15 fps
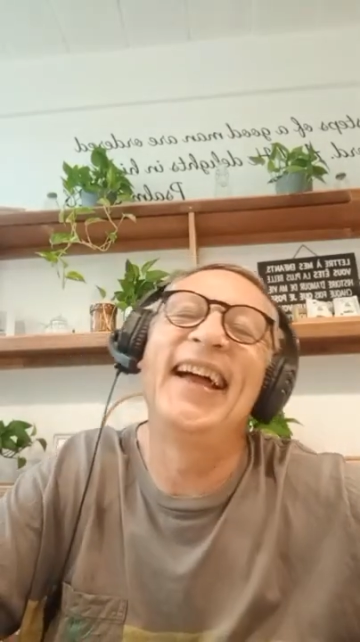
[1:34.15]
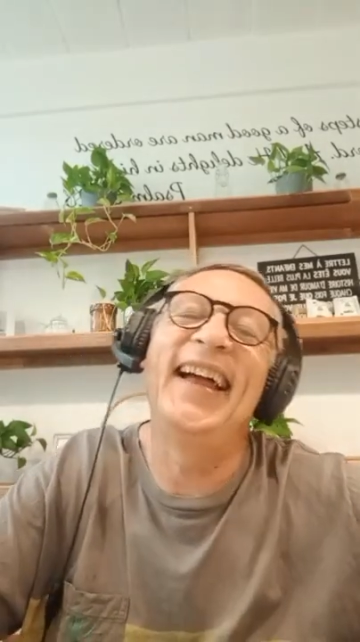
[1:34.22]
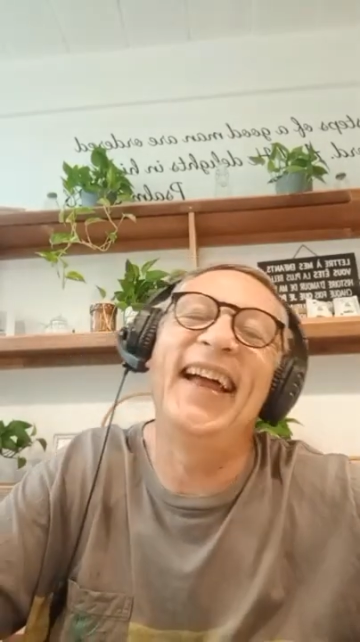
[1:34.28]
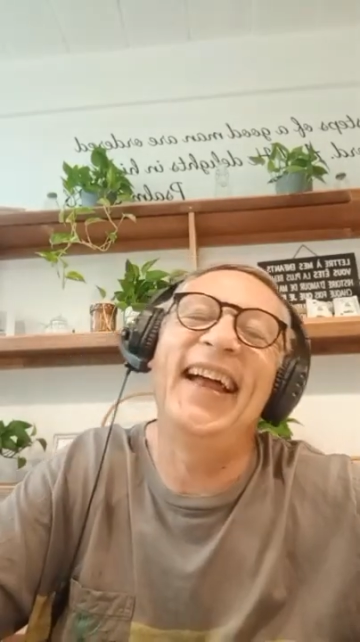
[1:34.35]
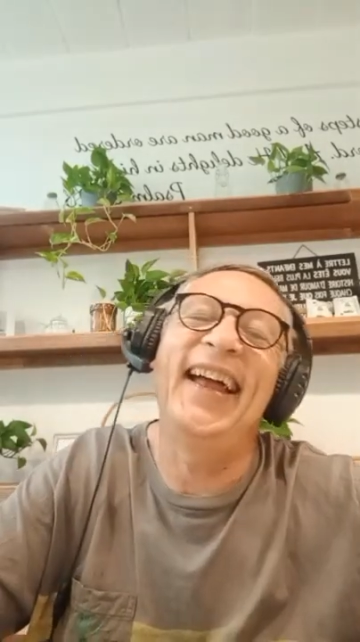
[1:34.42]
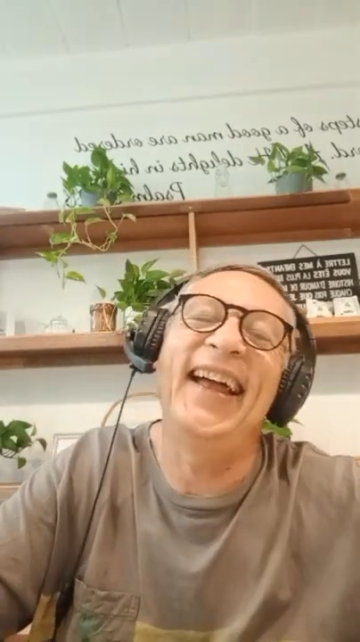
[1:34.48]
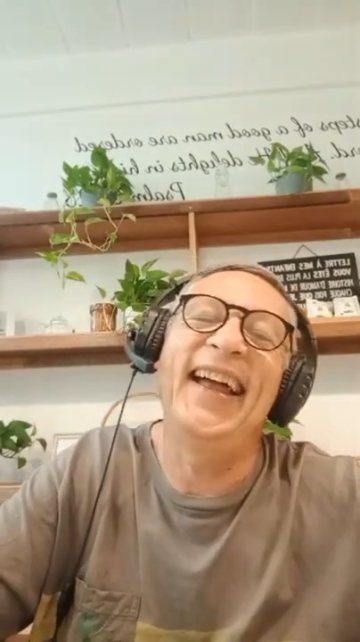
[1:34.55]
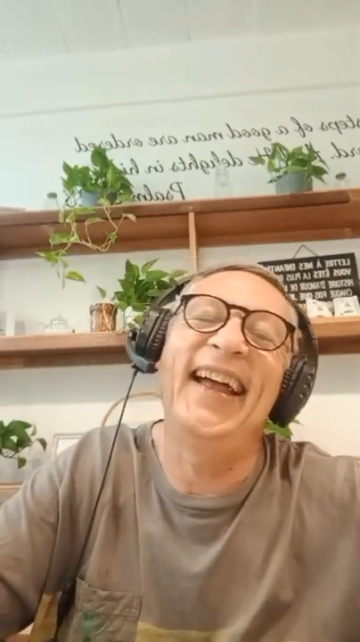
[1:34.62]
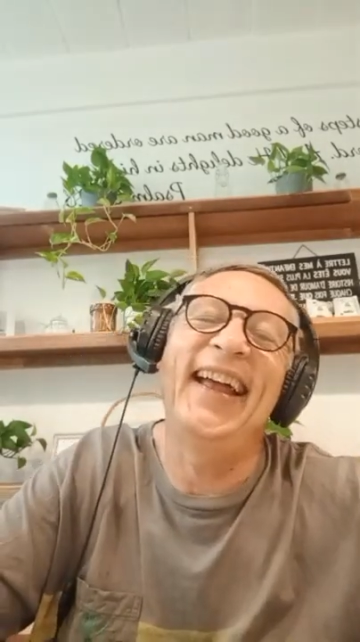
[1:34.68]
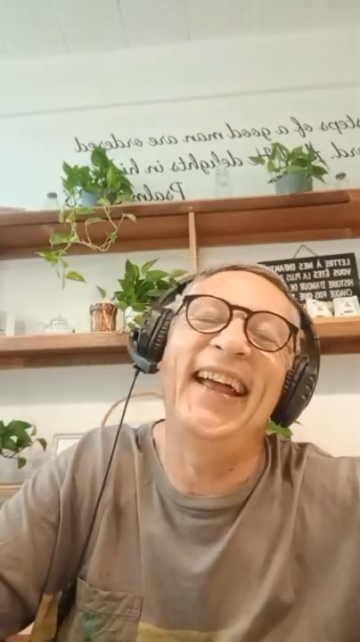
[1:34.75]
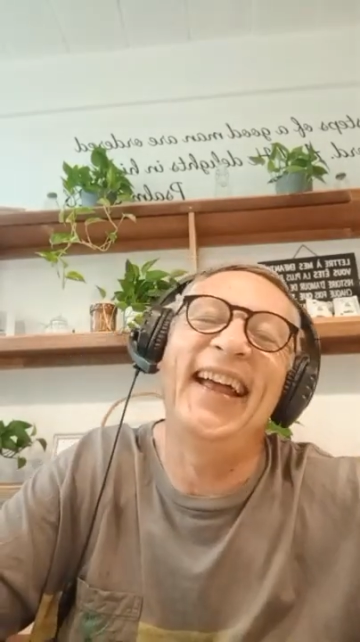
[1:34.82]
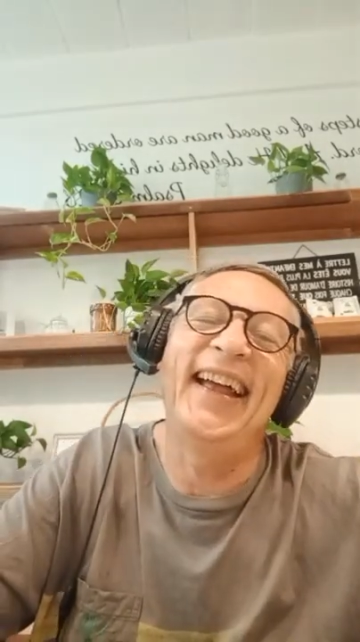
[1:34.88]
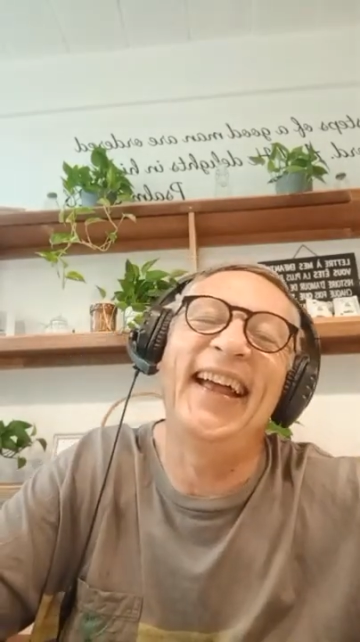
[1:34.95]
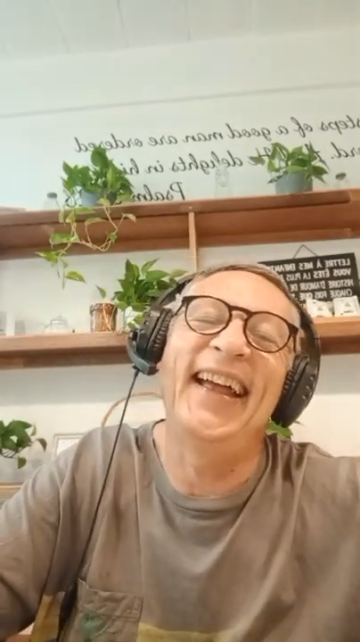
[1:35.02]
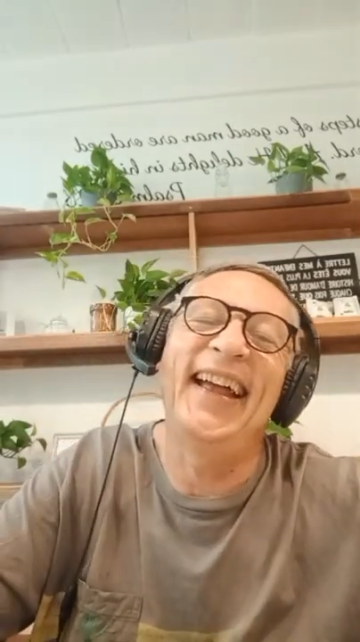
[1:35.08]

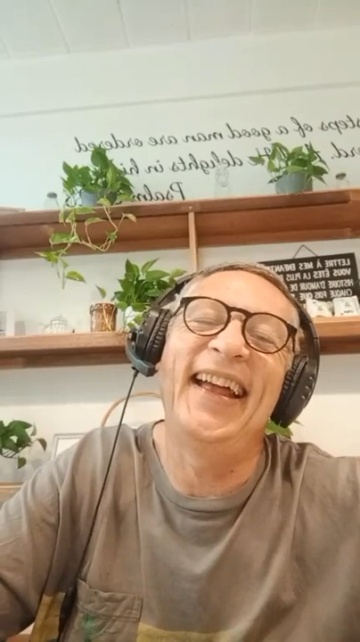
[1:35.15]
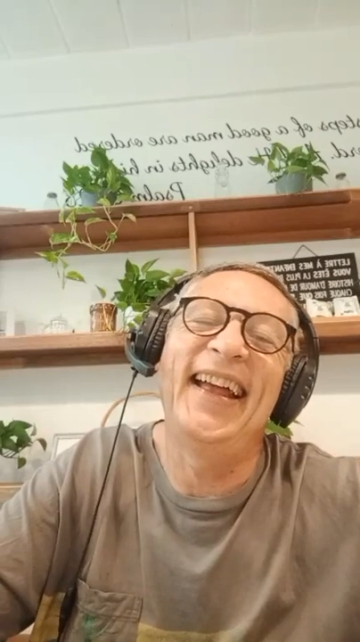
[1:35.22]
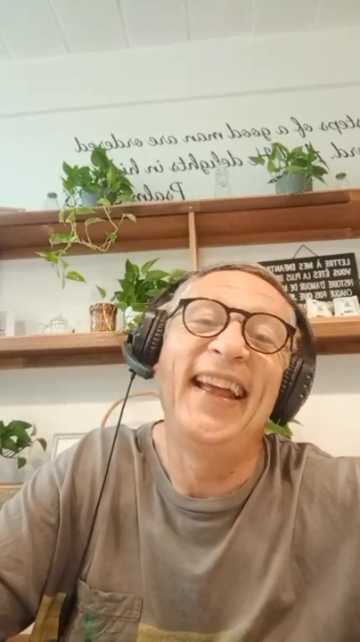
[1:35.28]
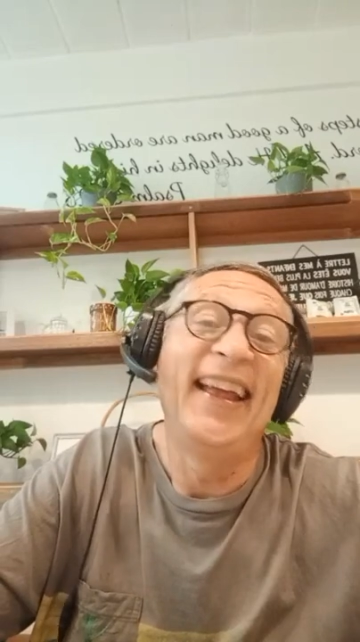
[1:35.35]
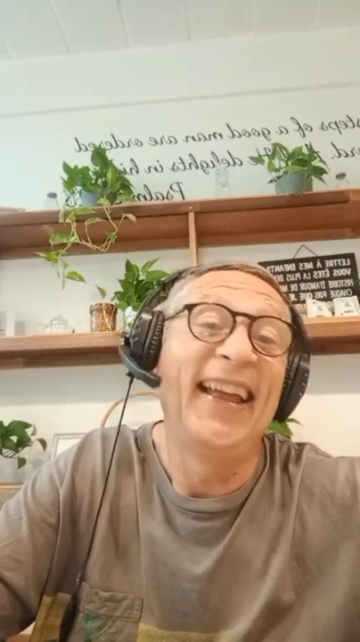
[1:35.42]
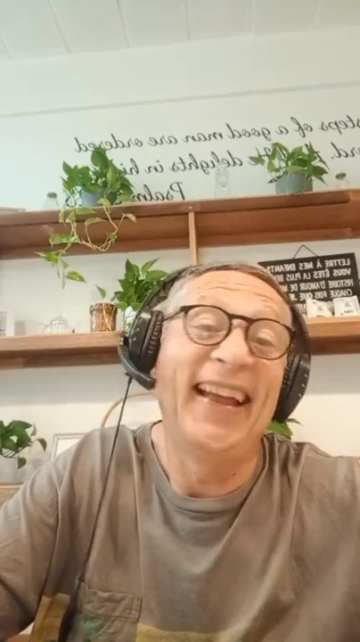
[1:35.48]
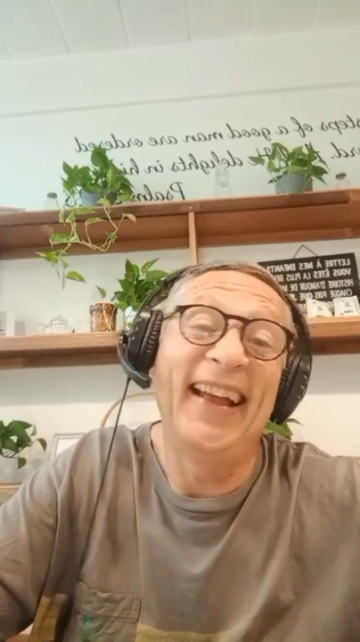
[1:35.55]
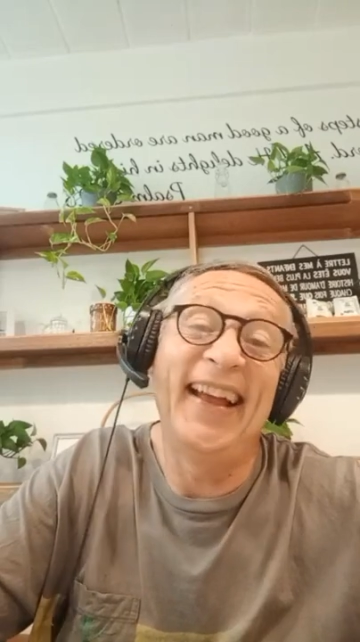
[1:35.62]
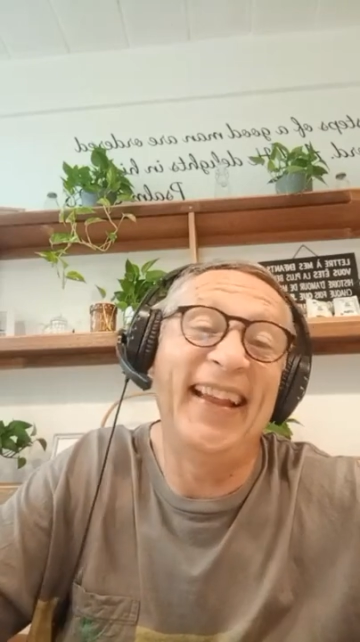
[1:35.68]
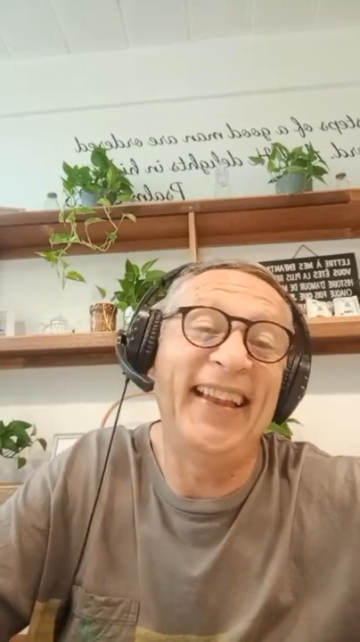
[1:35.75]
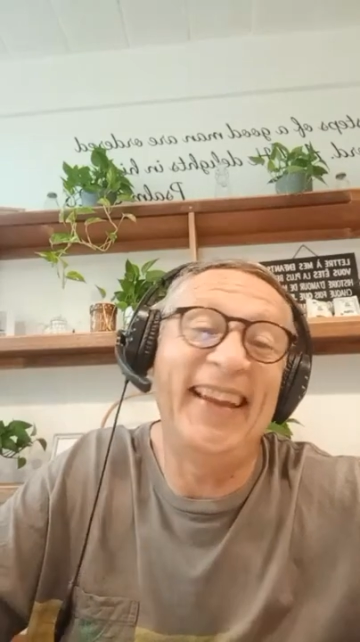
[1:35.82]
I